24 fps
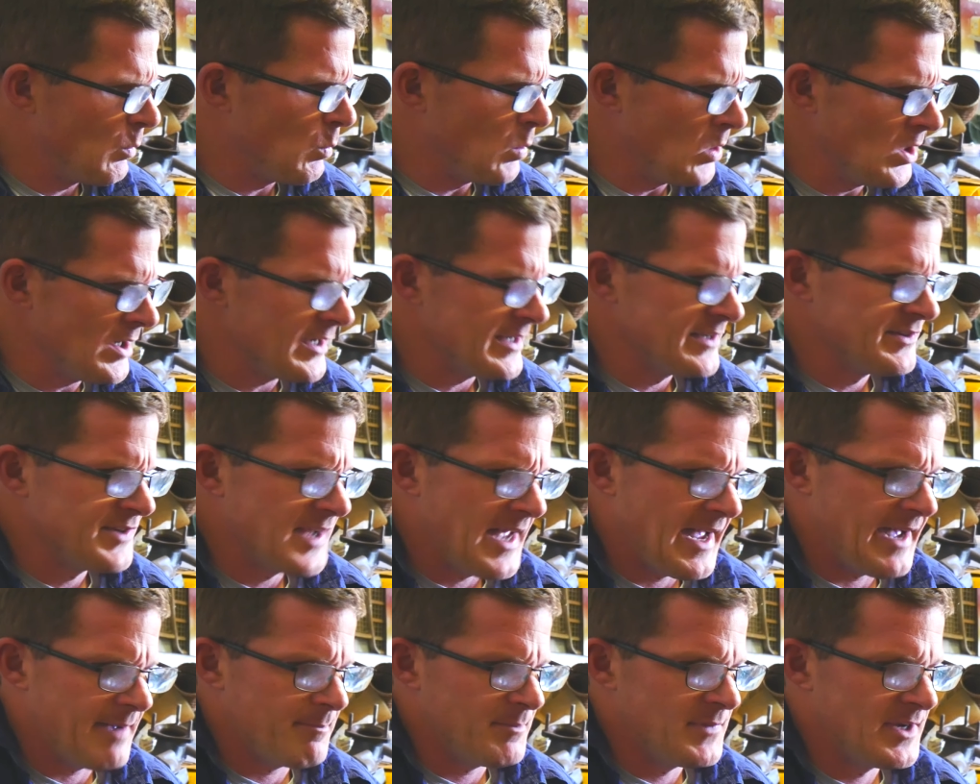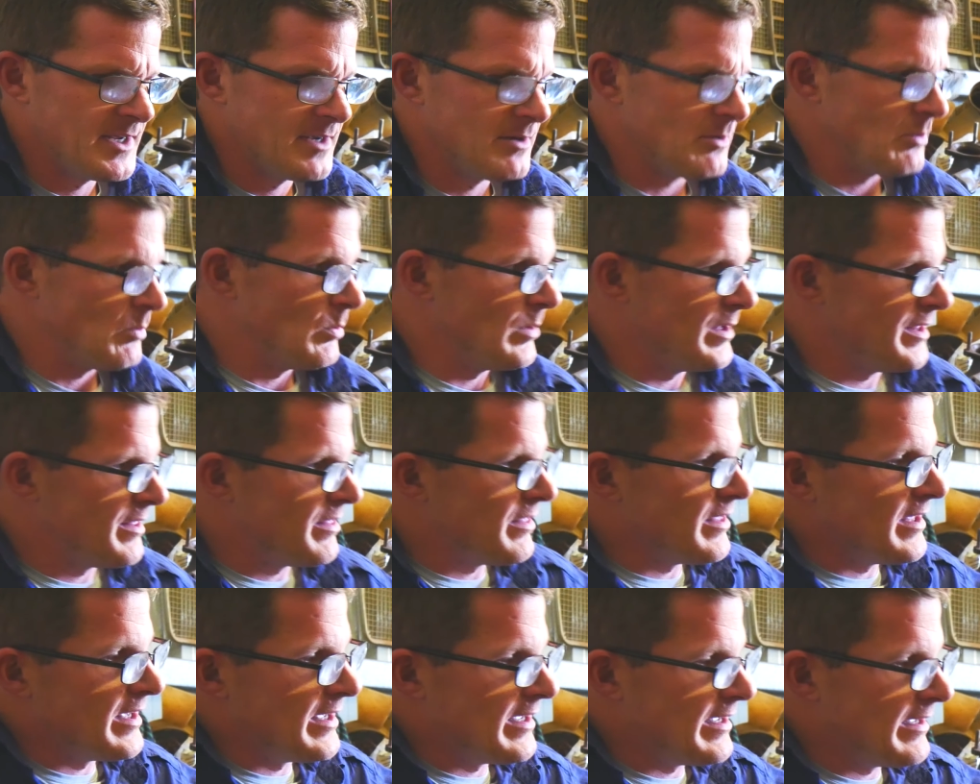what is happening
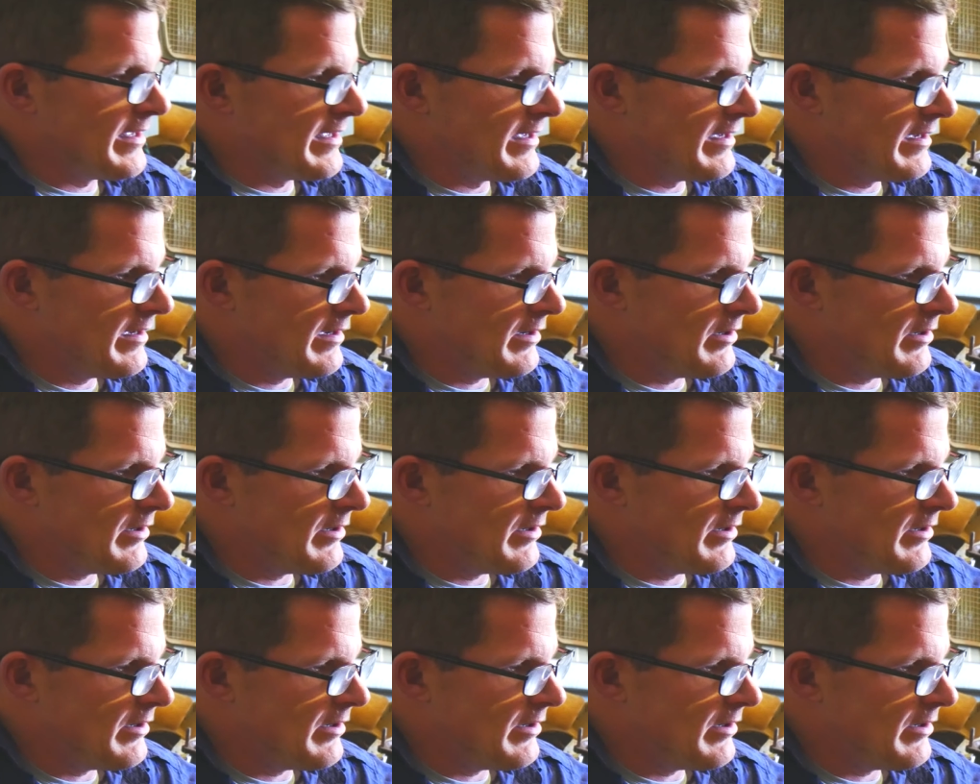with the